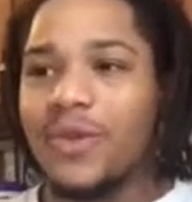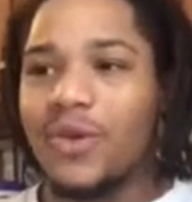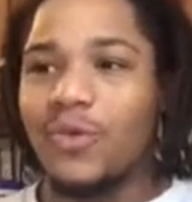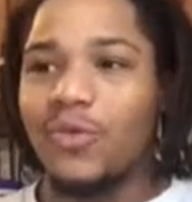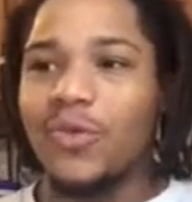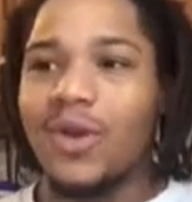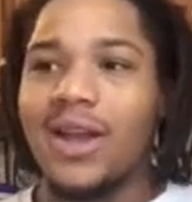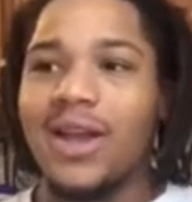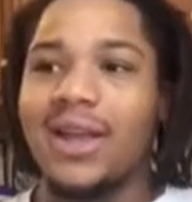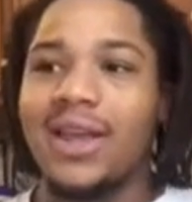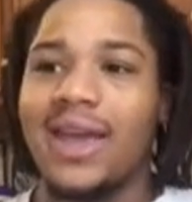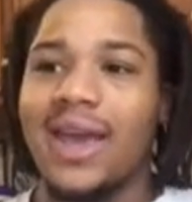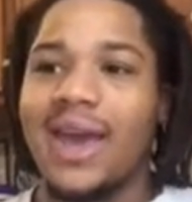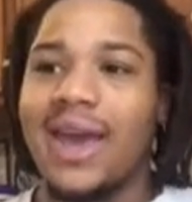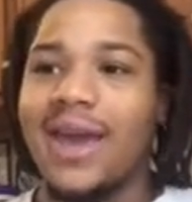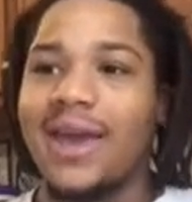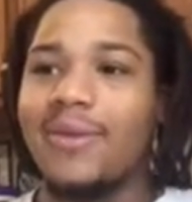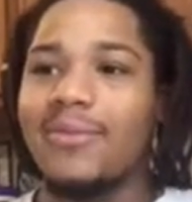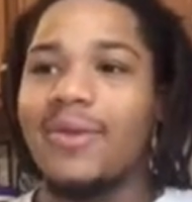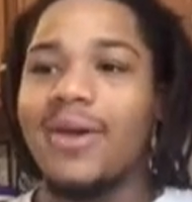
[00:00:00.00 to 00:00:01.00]
run
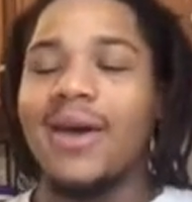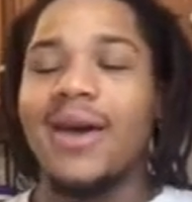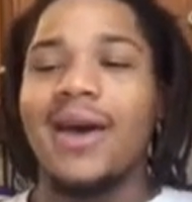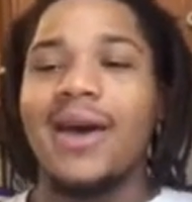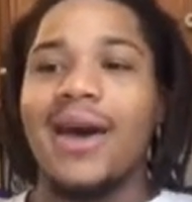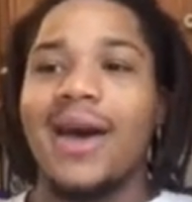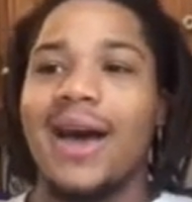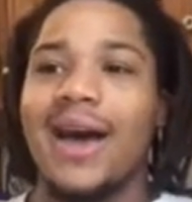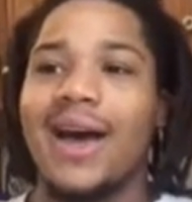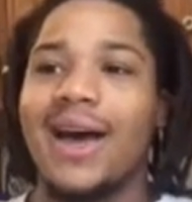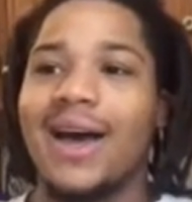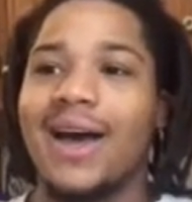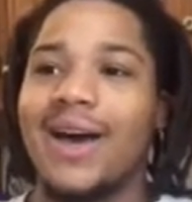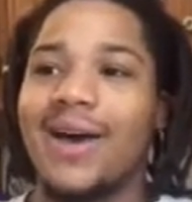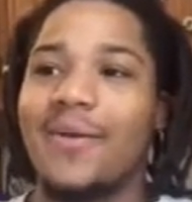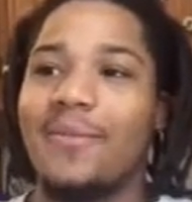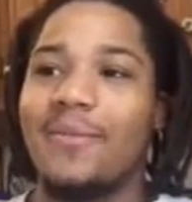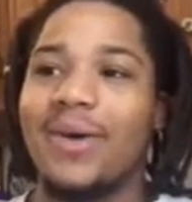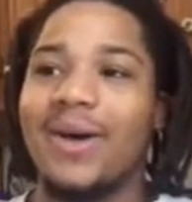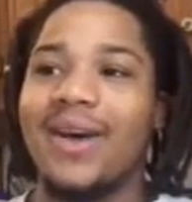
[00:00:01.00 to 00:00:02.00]
game.
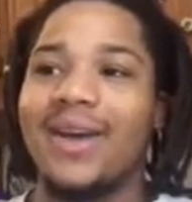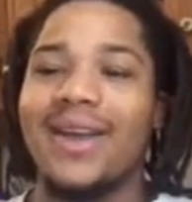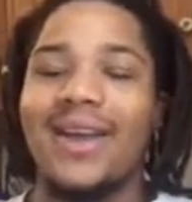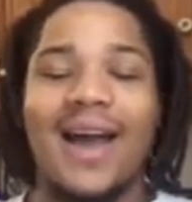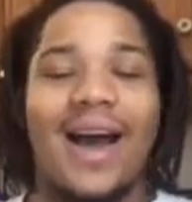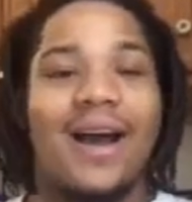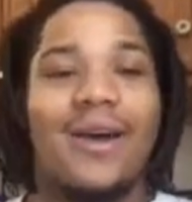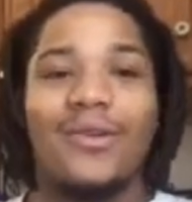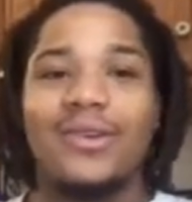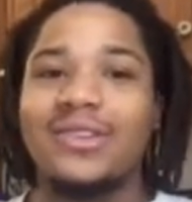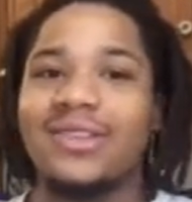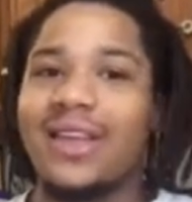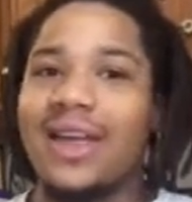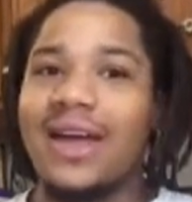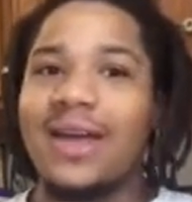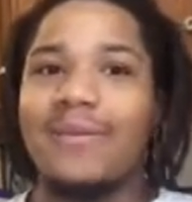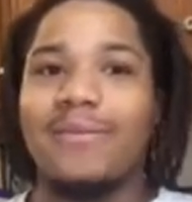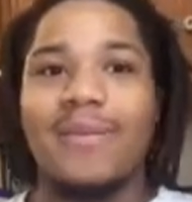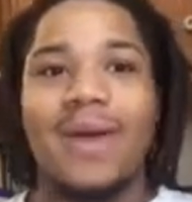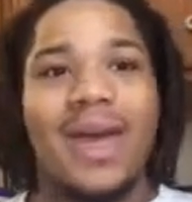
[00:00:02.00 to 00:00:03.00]
But I was
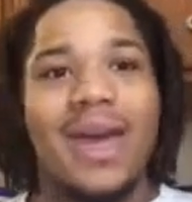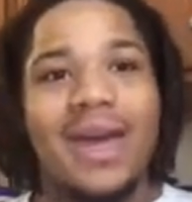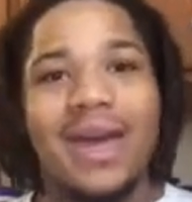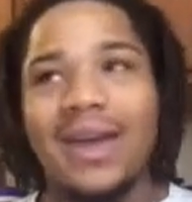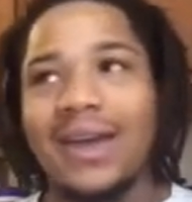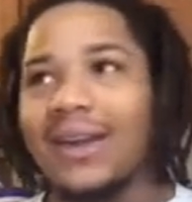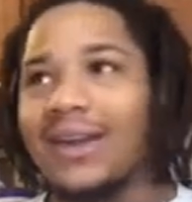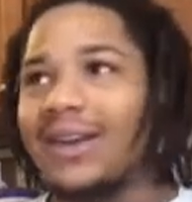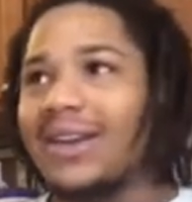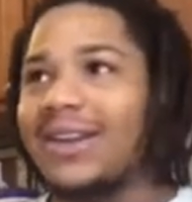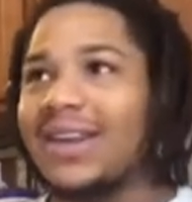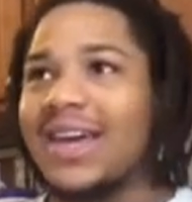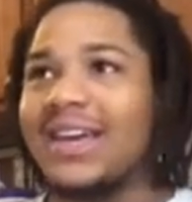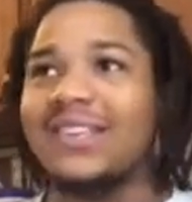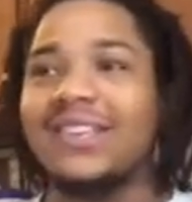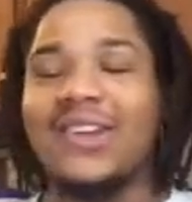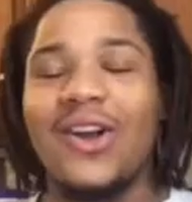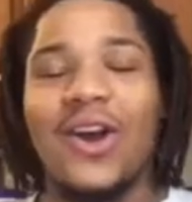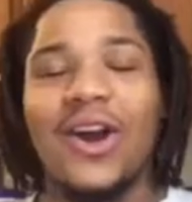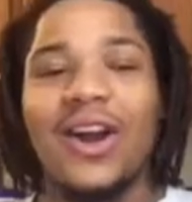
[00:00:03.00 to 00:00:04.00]
like, man, they
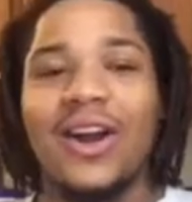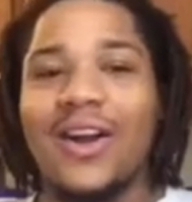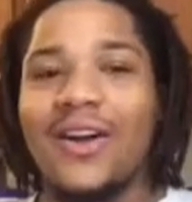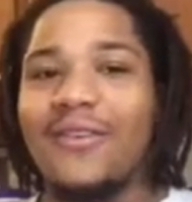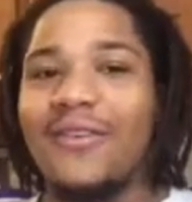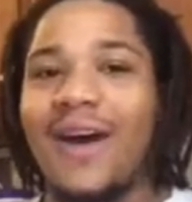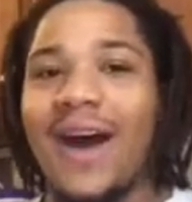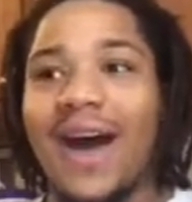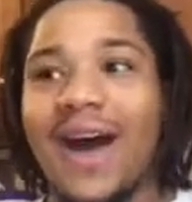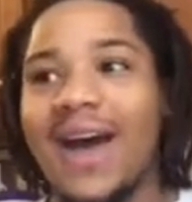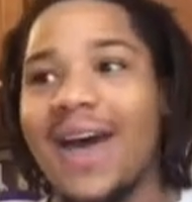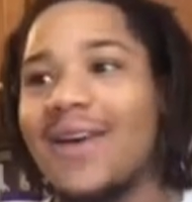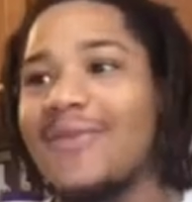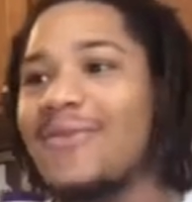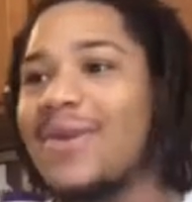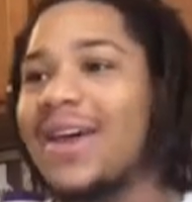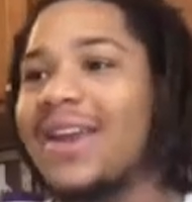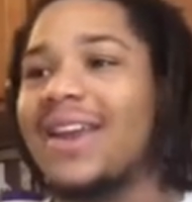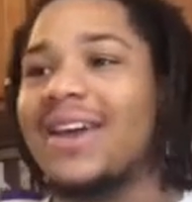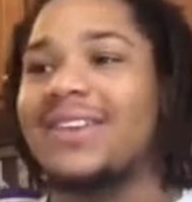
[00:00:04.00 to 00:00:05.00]
started off hot,
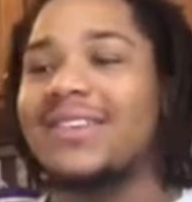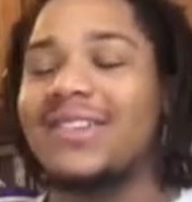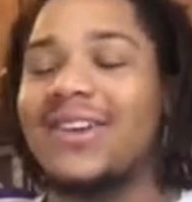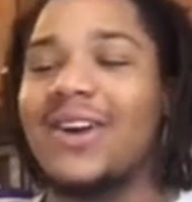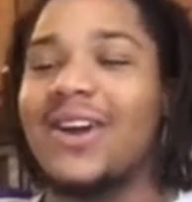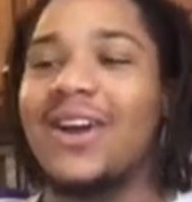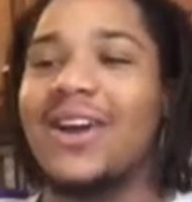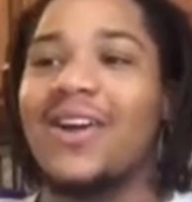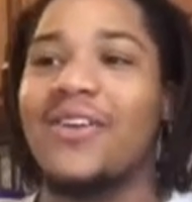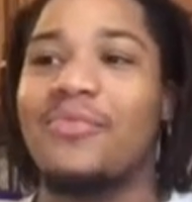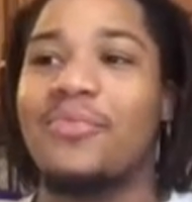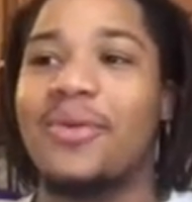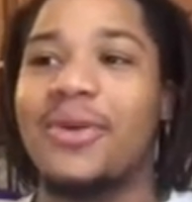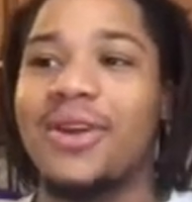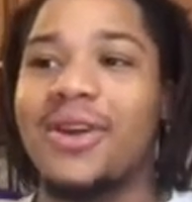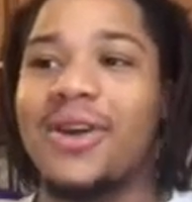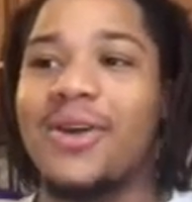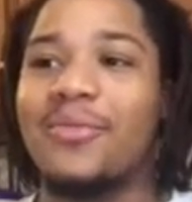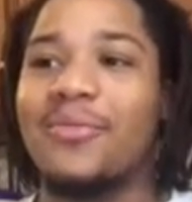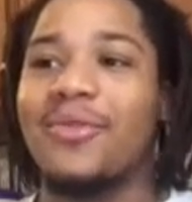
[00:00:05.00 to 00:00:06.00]
man. They started off
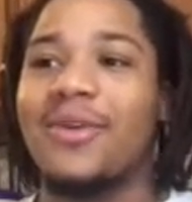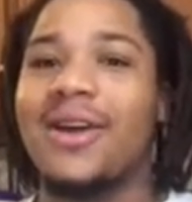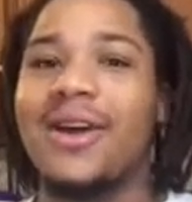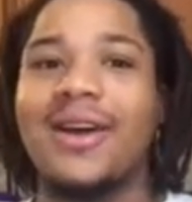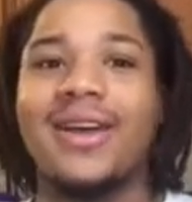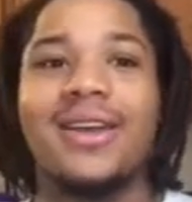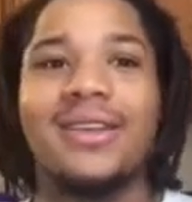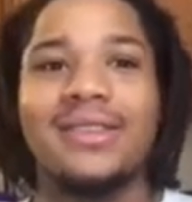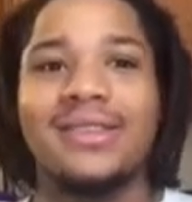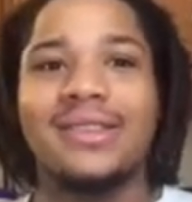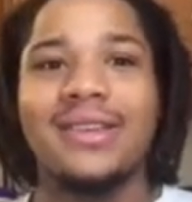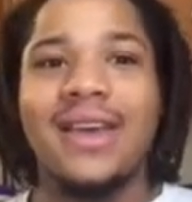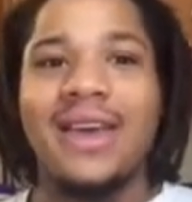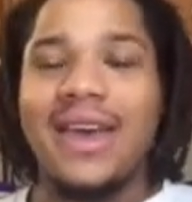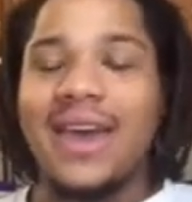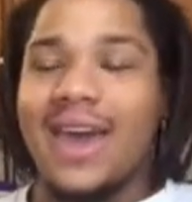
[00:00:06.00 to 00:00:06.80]
putting up runs.